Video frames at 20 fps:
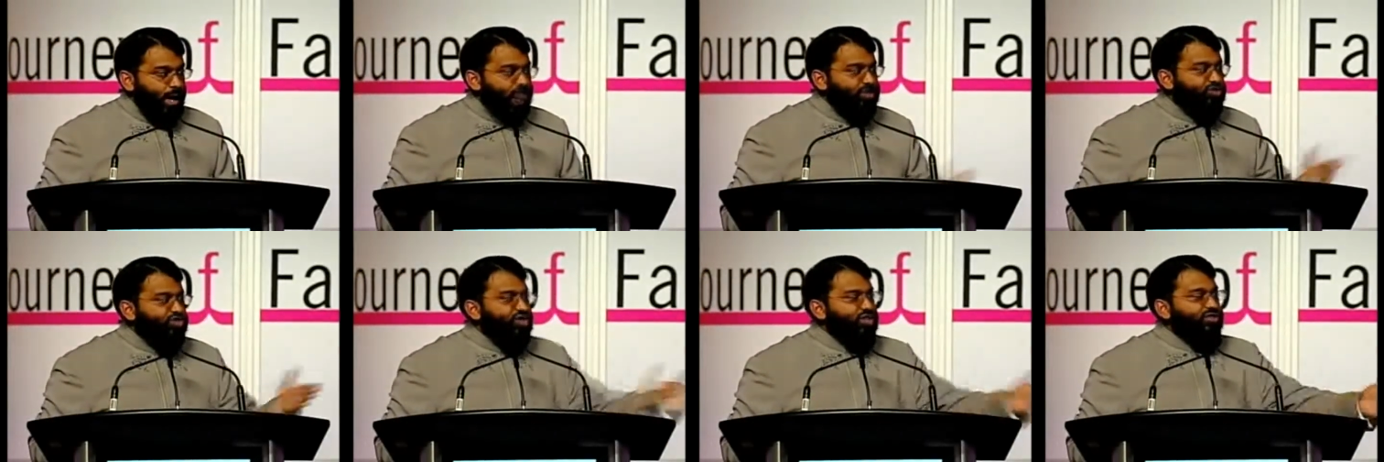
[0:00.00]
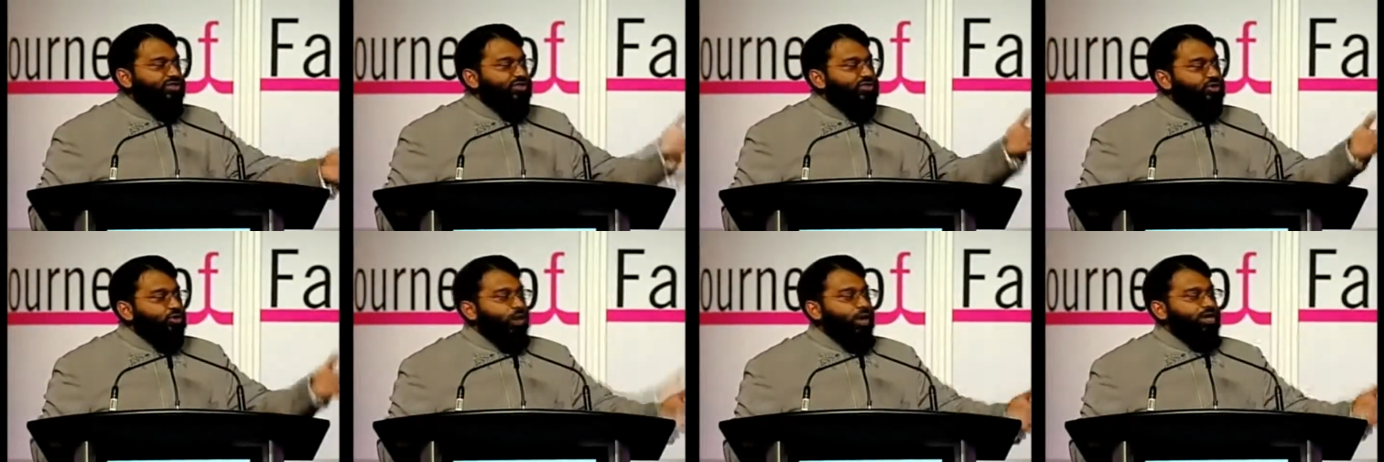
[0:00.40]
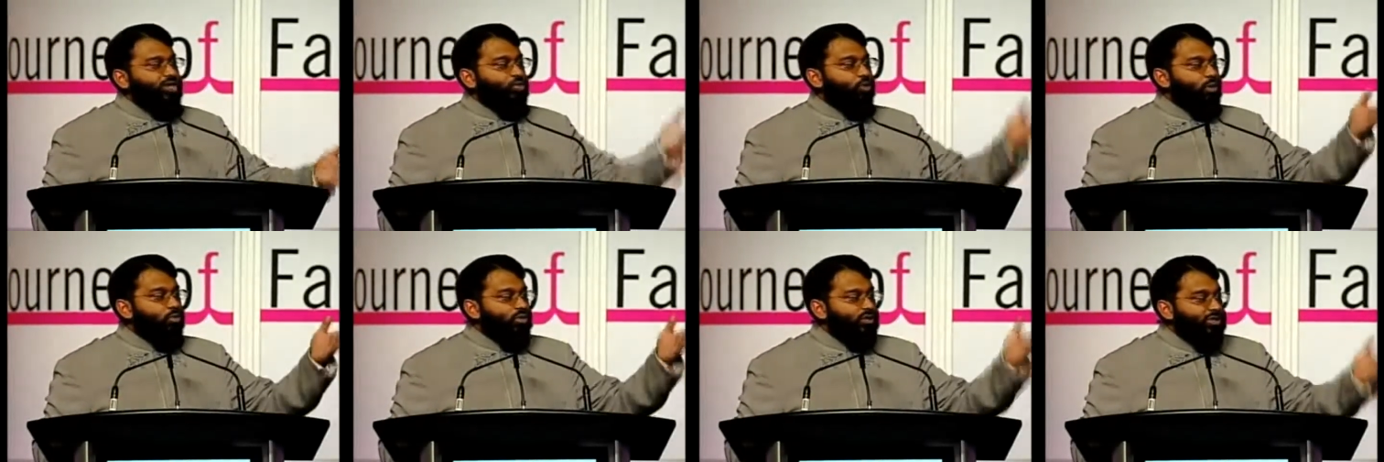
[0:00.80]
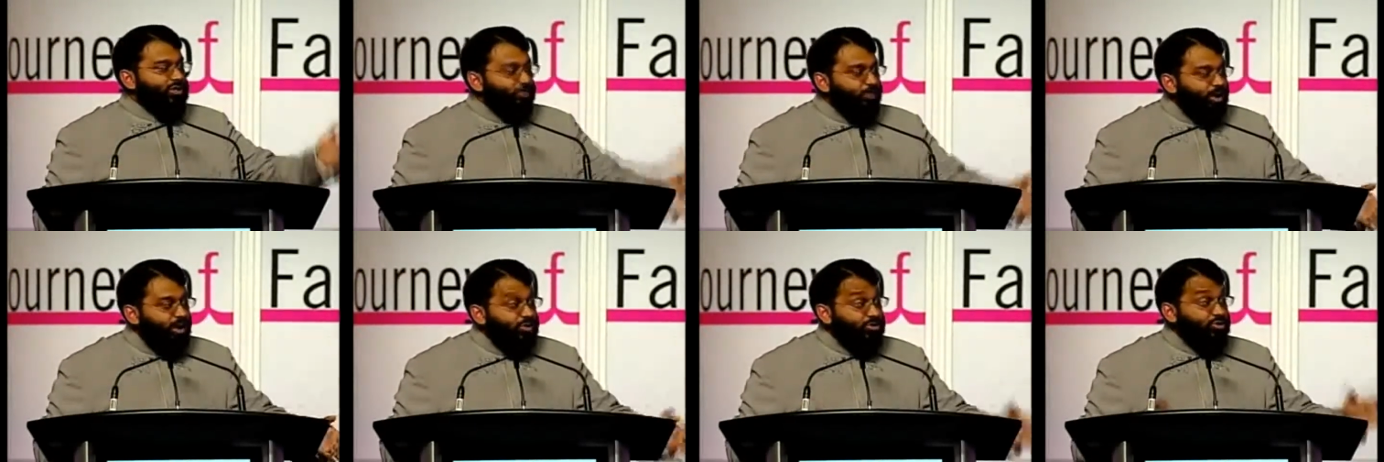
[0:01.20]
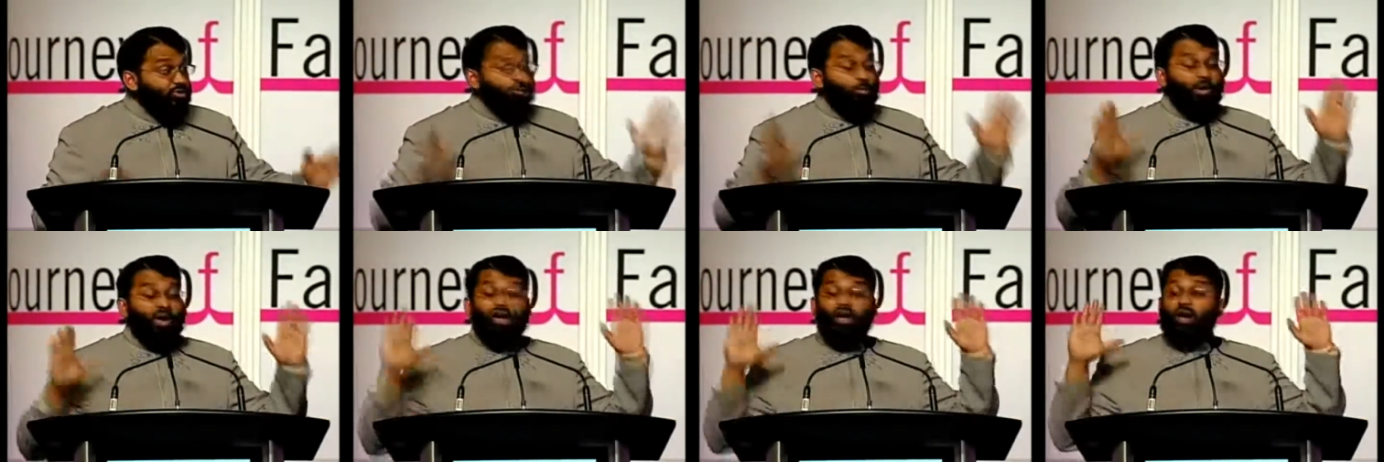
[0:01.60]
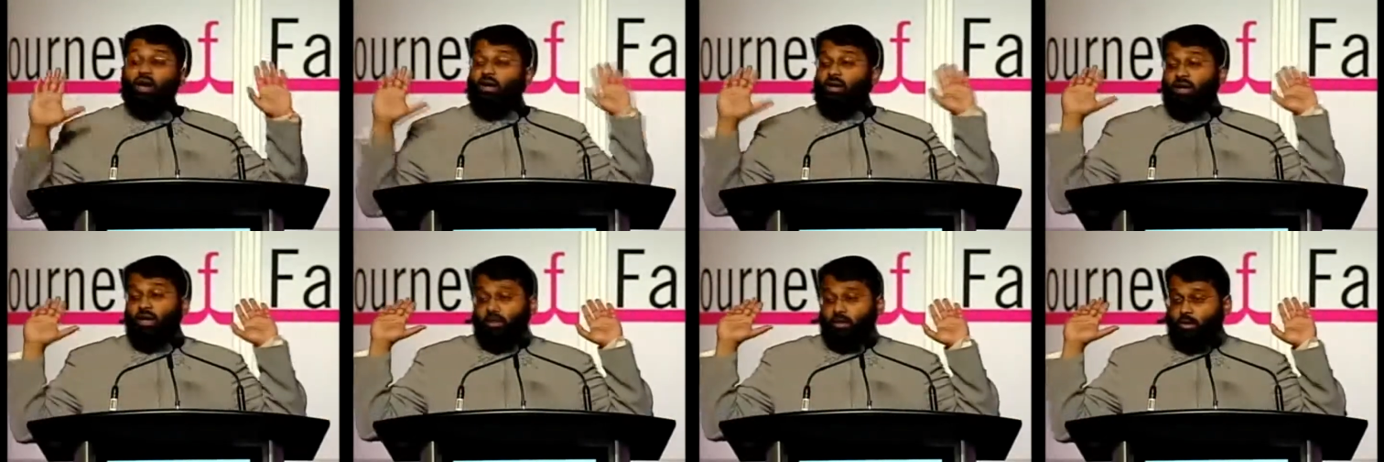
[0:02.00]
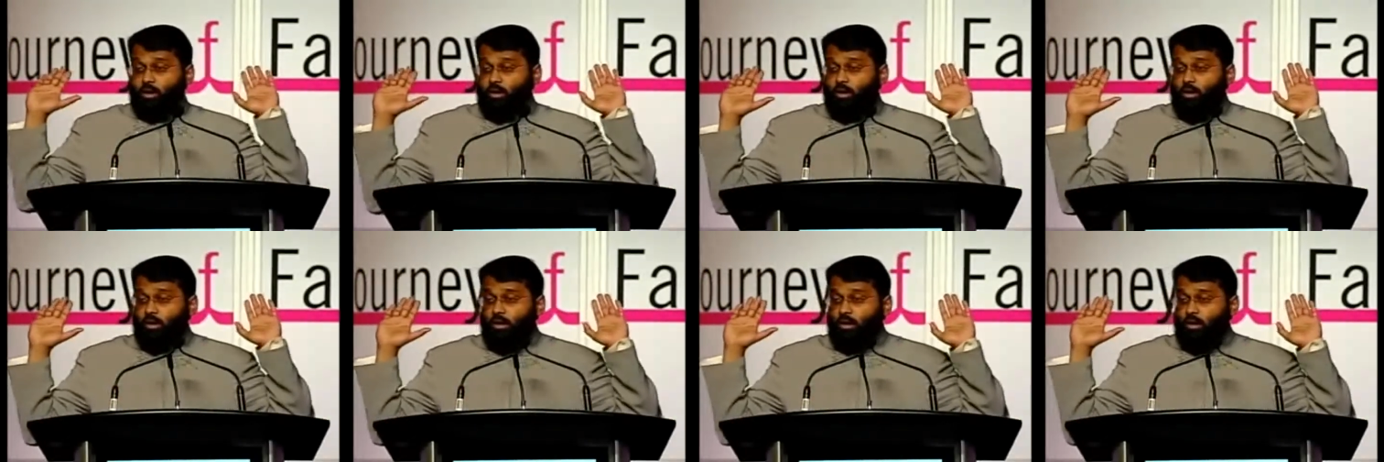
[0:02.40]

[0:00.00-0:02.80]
And Jesus Christ will respond, Subhanak,